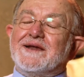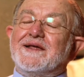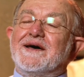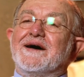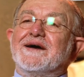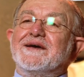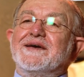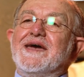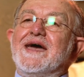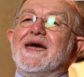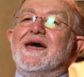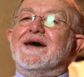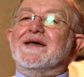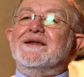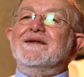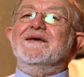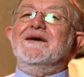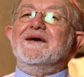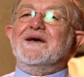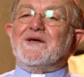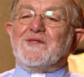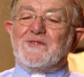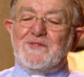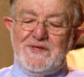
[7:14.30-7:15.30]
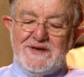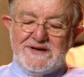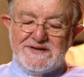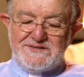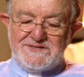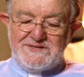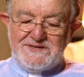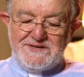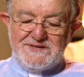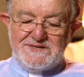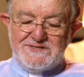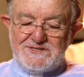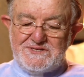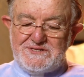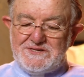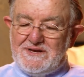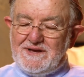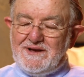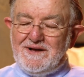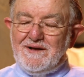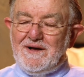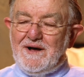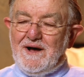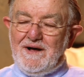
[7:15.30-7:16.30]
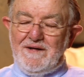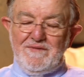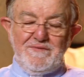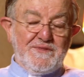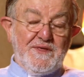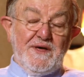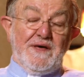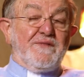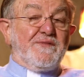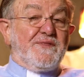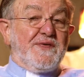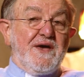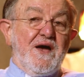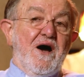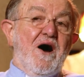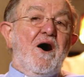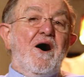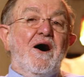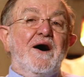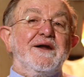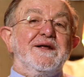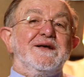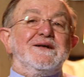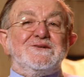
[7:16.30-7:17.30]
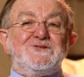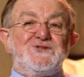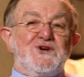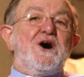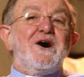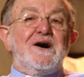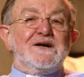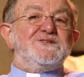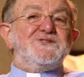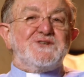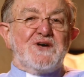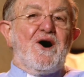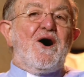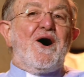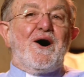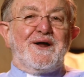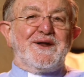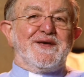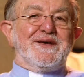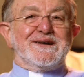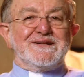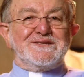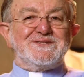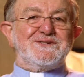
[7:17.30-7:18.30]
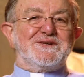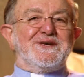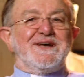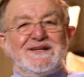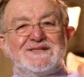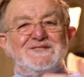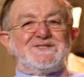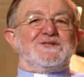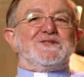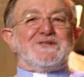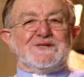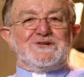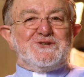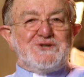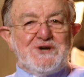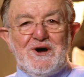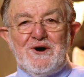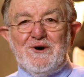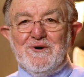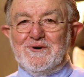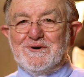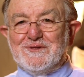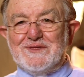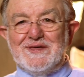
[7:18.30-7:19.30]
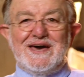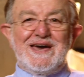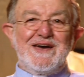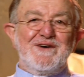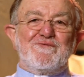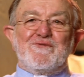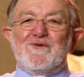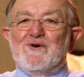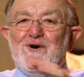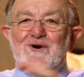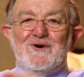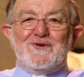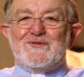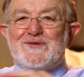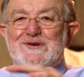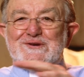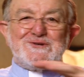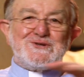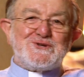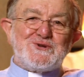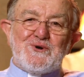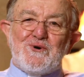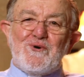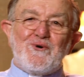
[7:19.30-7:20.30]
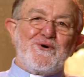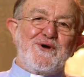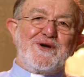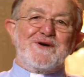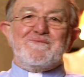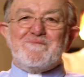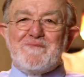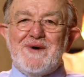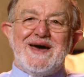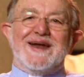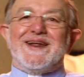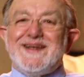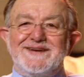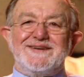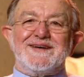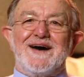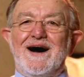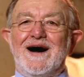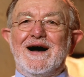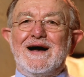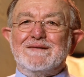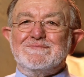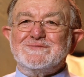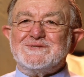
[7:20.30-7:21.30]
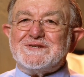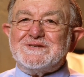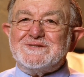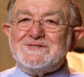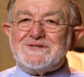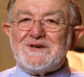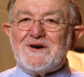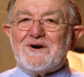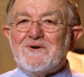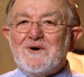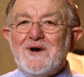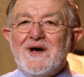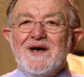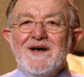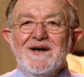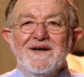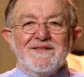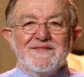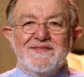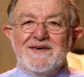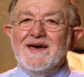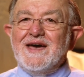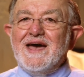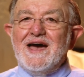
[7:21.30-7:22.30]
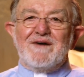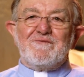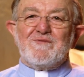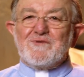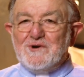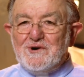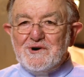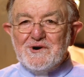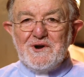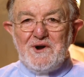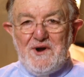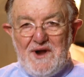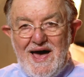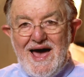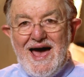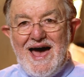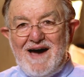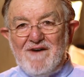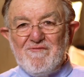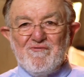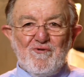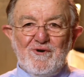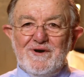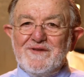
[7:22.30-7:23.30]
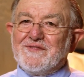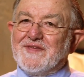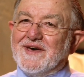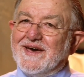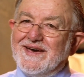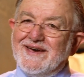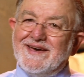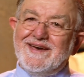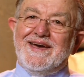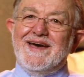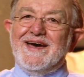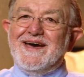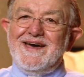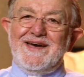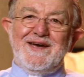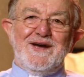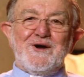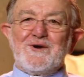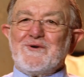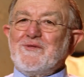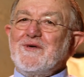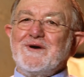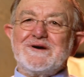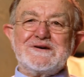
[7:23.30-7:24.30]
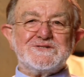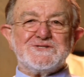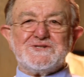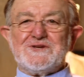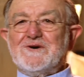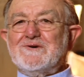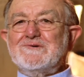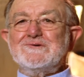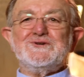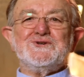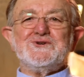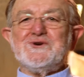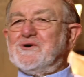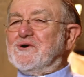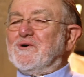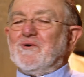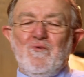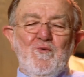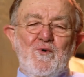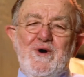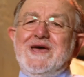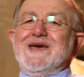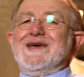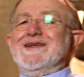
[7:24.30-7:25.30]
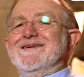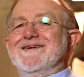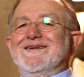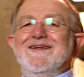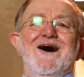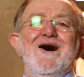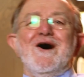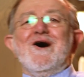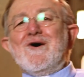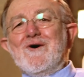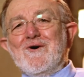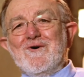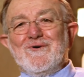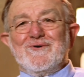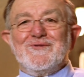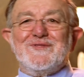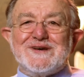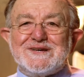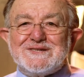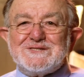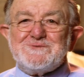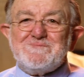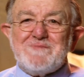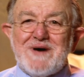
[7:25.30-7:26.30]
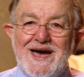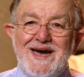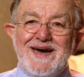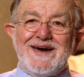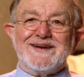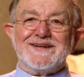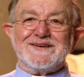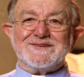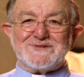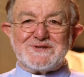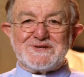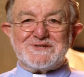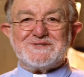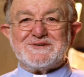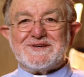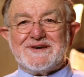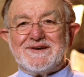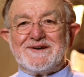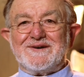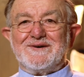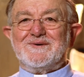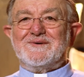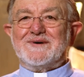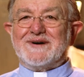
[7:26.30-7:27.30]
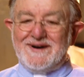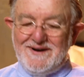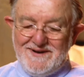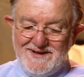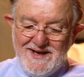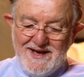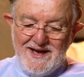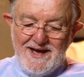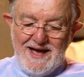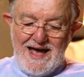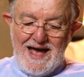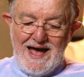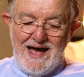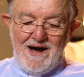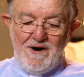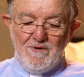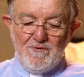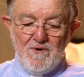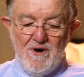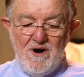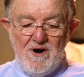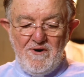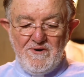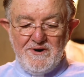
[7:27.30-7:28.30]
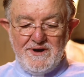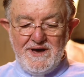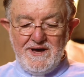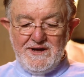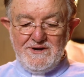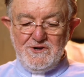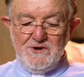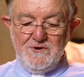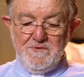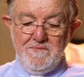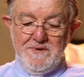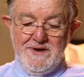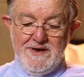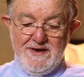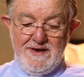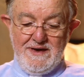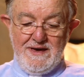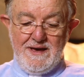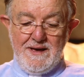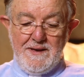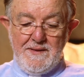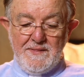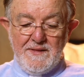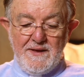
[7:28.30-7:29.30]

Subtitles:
again, this is the audience. John's audience gets the joke. They've heard this story many times, and so they have a good laugh when they hear they're so sure. We know this man is a sinner. Well, how wrong can you be?